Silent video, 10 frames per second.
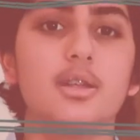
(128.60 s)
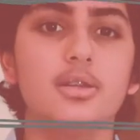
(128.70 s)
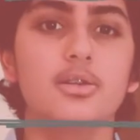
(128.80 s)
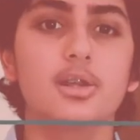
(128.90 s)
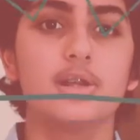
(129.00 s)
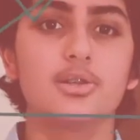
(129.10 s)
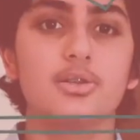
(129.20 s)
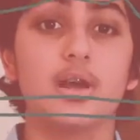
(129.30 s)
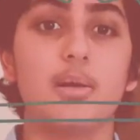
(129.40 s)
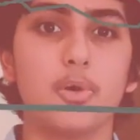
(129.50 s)
these
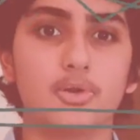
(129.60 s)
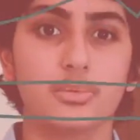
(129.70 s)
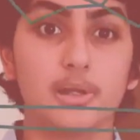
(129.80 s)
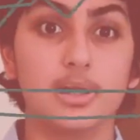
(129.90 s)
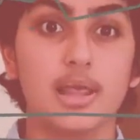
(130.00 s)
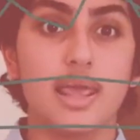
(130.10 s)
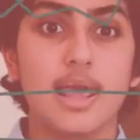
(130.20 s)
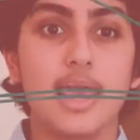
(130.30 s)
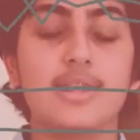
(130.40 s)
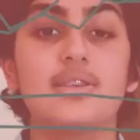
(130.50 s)
collisions are possible,
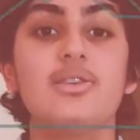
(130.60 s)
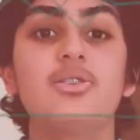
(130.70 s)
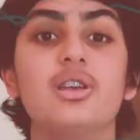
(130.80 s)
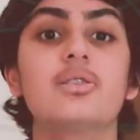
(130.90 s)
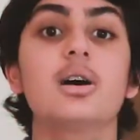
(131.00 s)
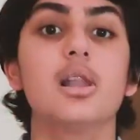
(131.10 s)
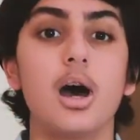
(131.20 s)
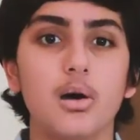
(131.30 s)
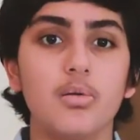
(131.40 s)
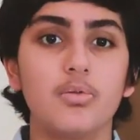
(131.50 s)
as these strings
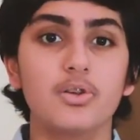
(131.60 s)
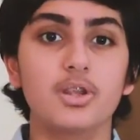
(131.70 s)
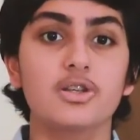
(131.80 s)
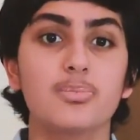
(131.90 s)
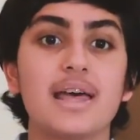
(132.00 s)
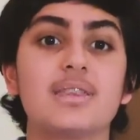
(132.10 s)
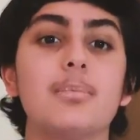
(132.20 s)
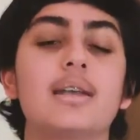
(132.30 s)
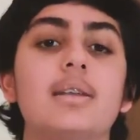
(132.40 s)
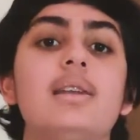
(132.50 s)
allow for such
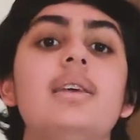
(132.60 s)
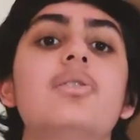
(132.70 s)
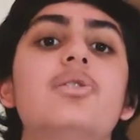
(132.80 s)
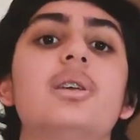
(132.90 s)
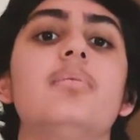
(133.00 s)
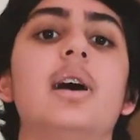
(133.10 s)
mathematically extreme